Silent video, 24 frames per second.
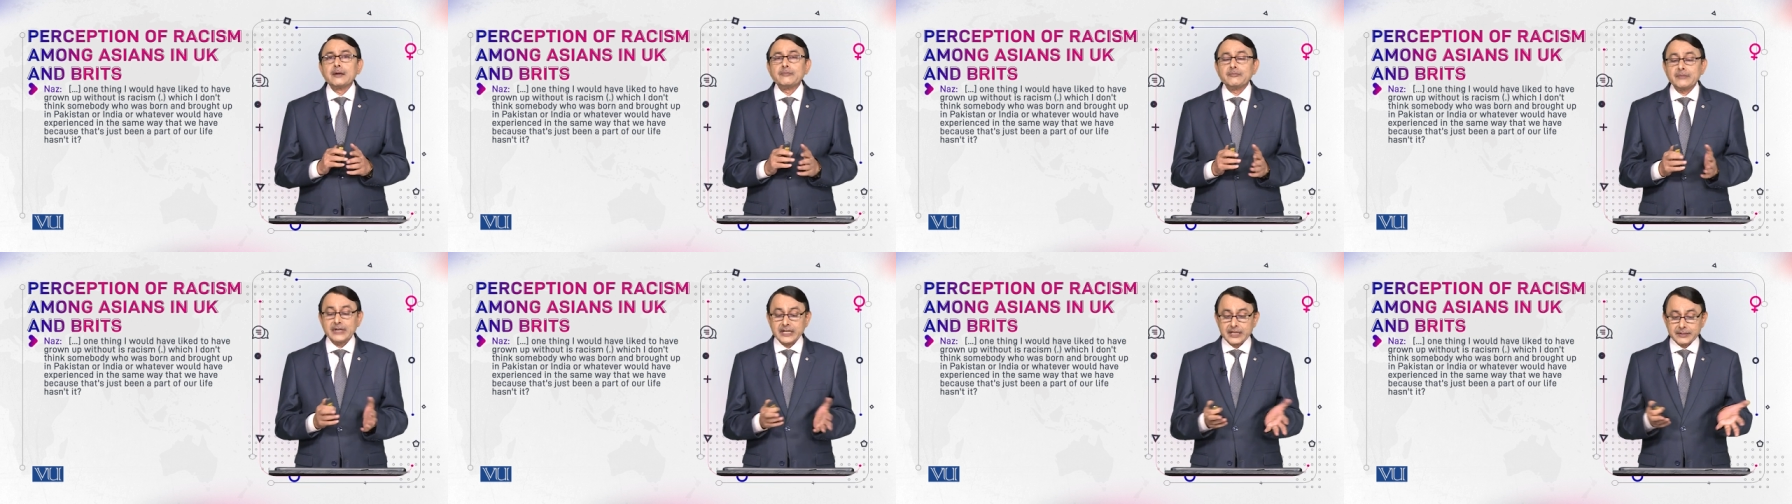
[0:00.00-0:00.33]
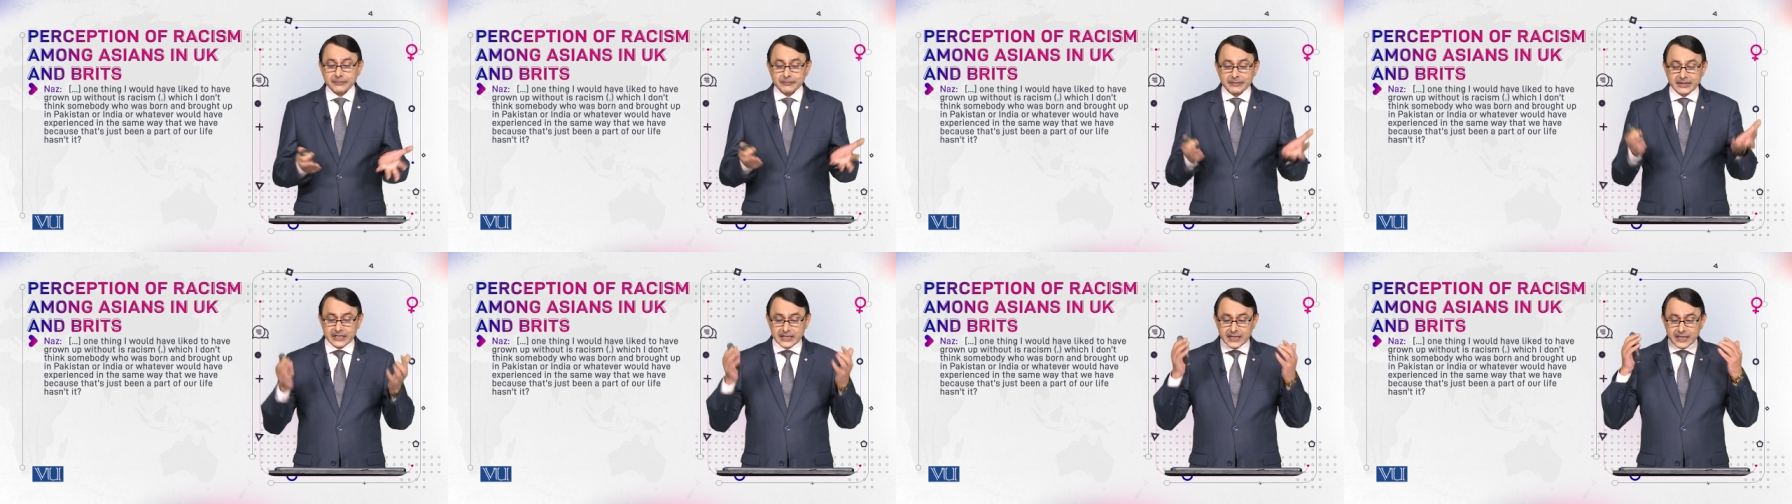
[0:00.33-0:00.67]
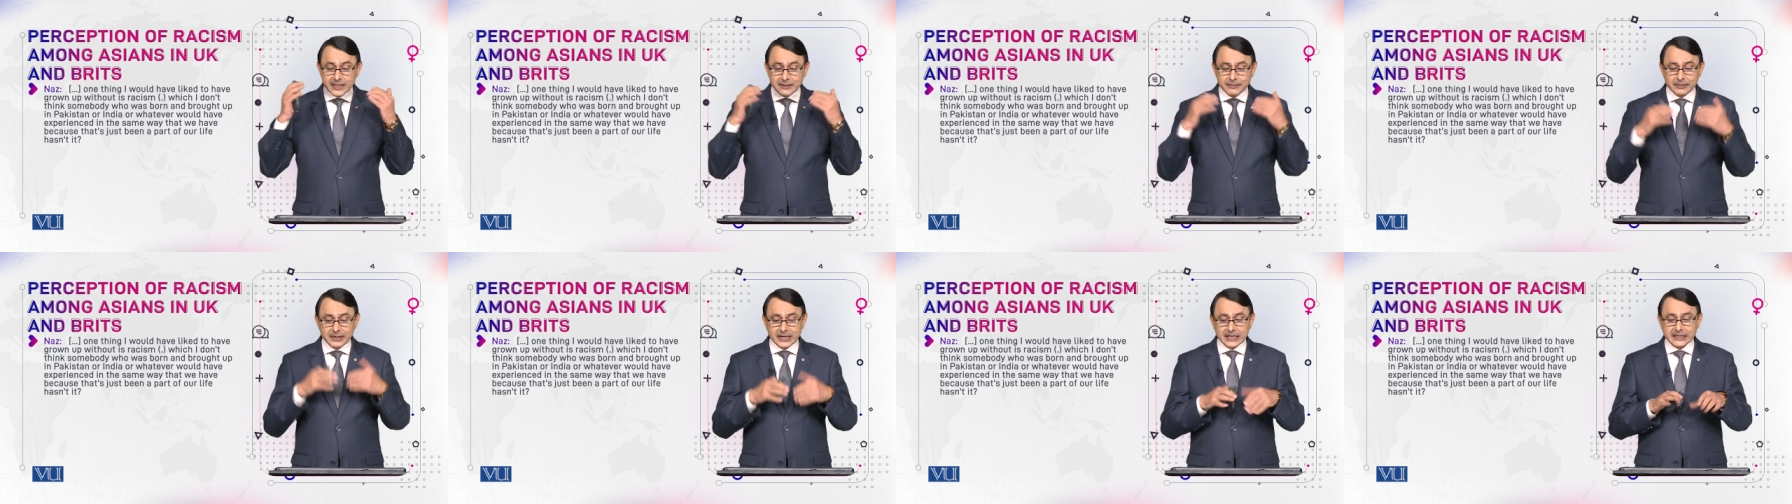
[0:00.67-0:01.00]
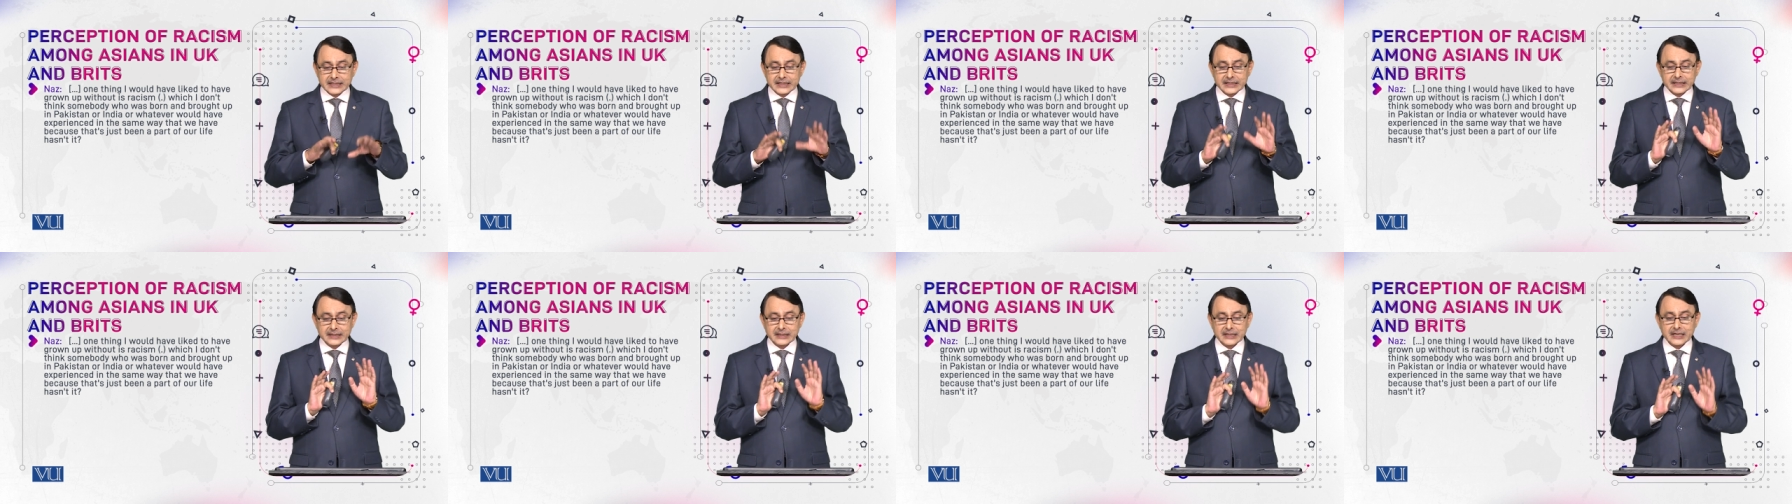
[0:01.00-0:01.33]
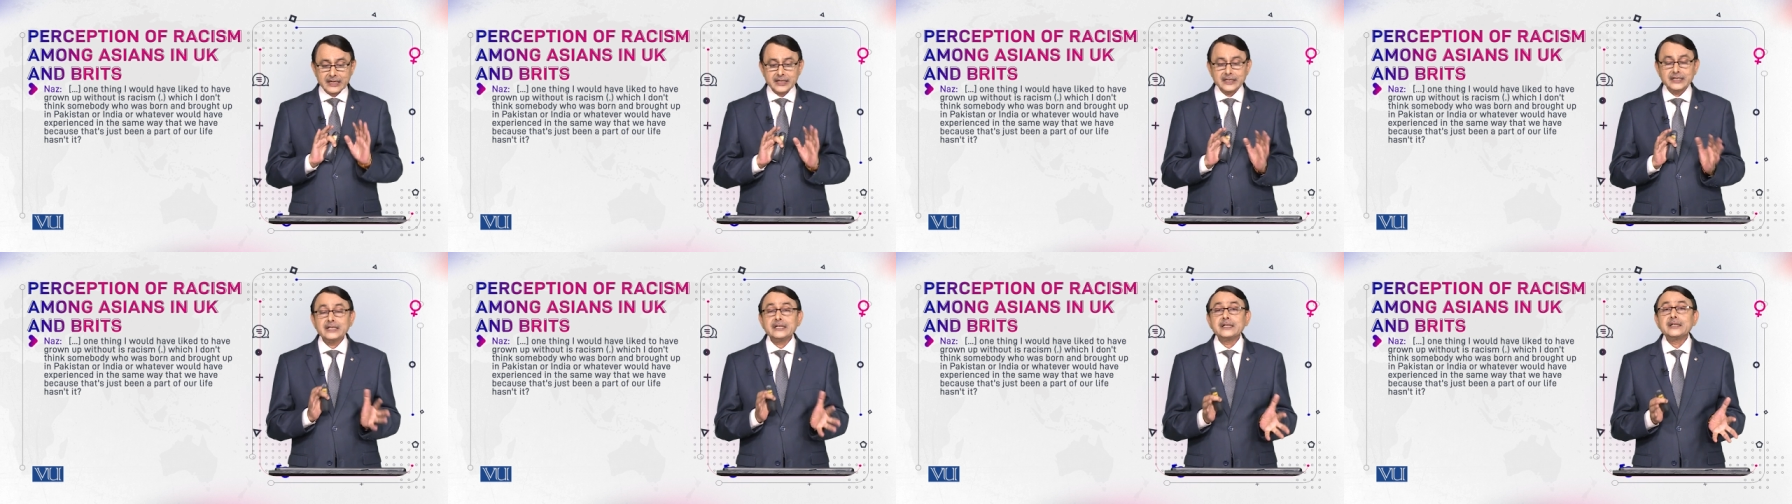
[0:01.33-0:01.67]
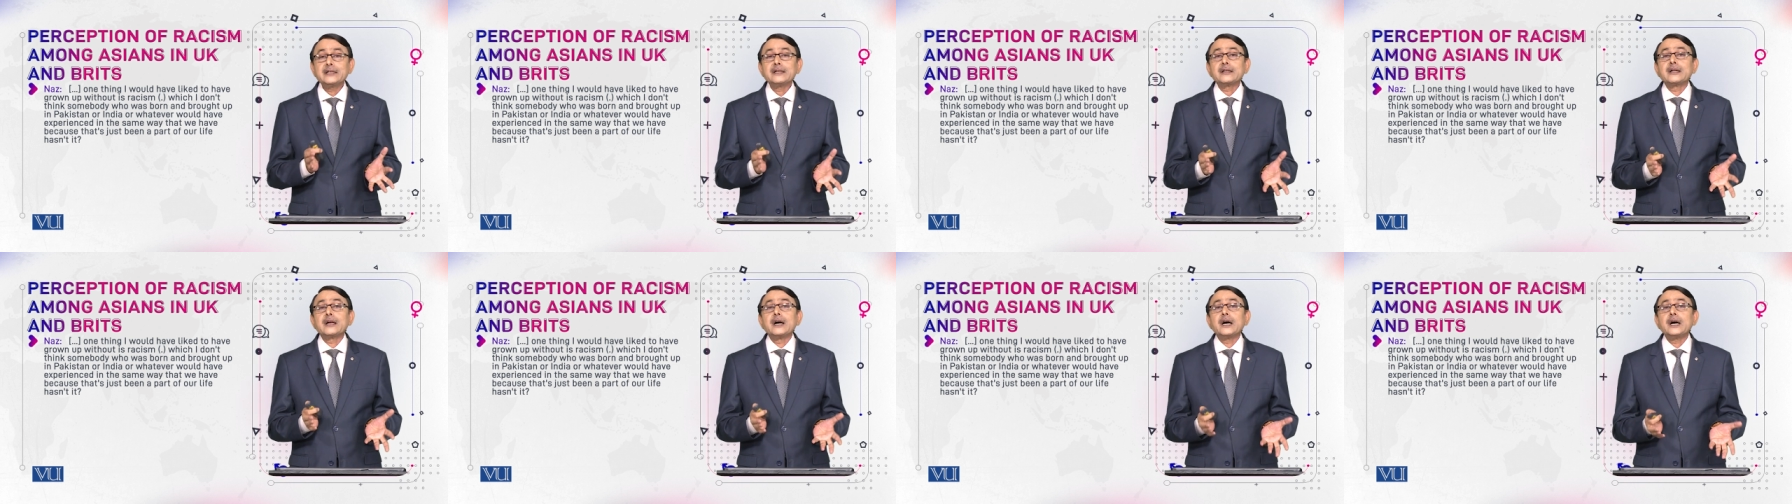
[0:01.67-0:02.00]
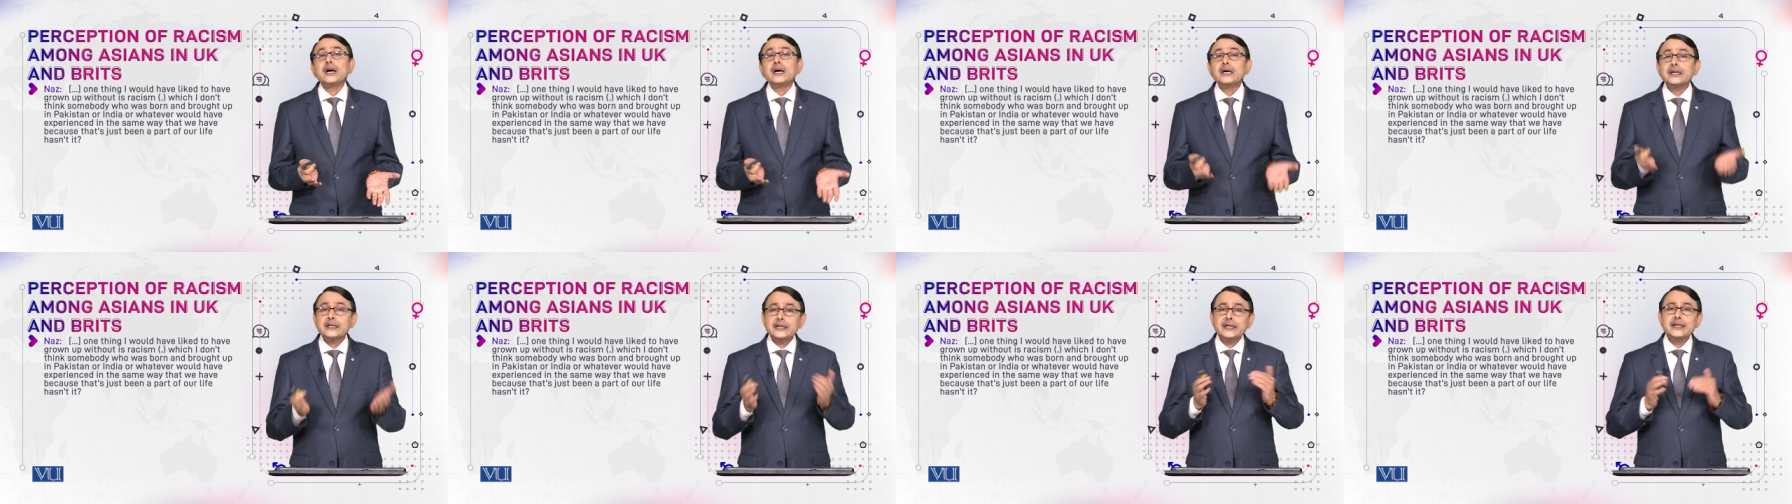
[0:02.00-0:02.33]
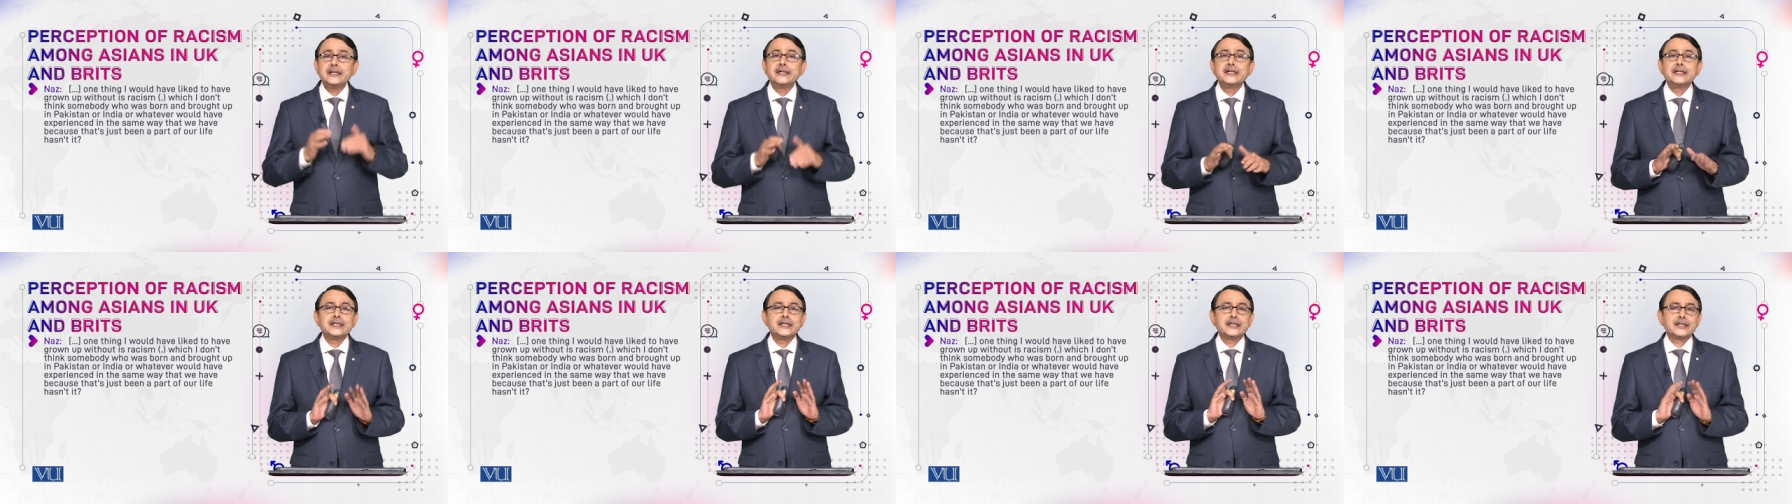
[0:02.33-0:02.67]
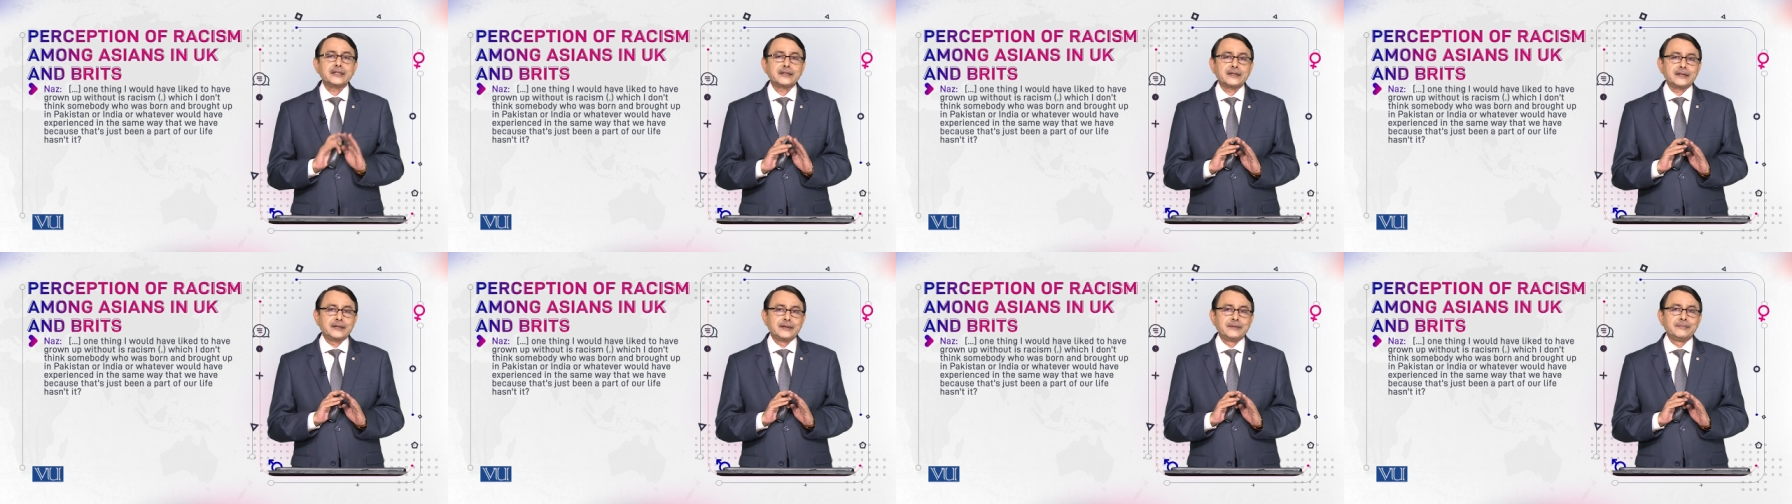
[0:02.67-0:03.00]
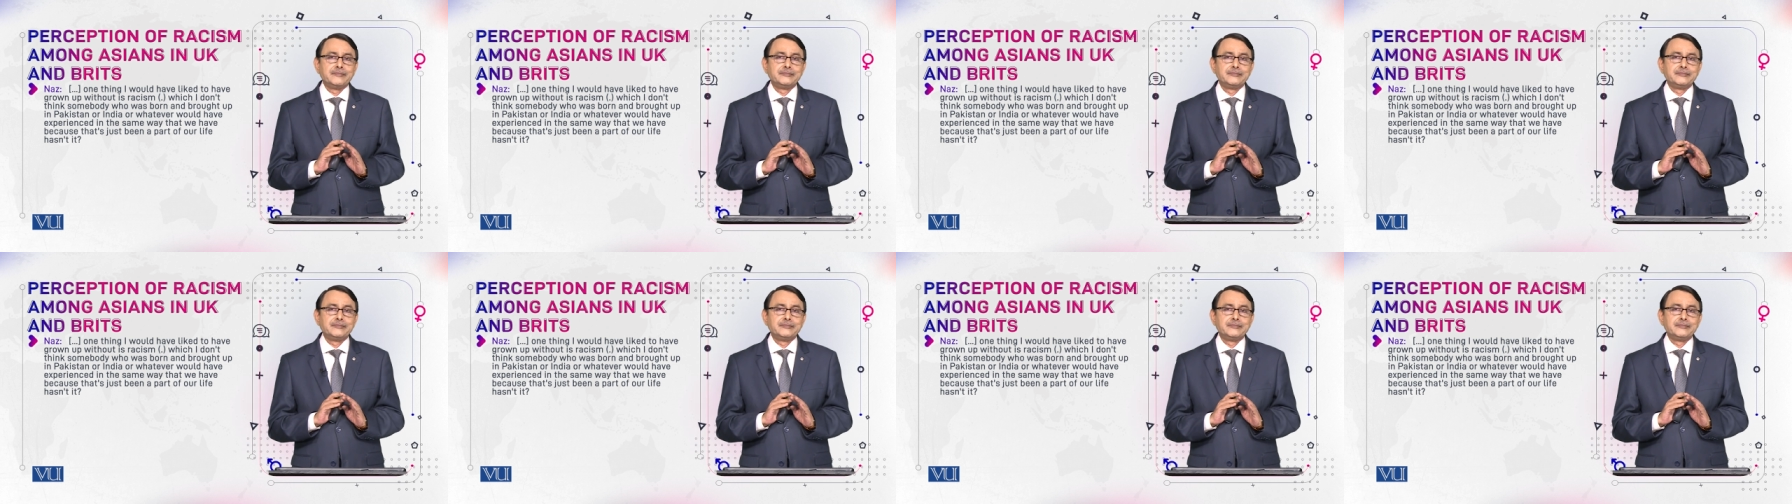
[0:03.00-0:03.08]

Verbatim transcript: But being Pakistani or Indian,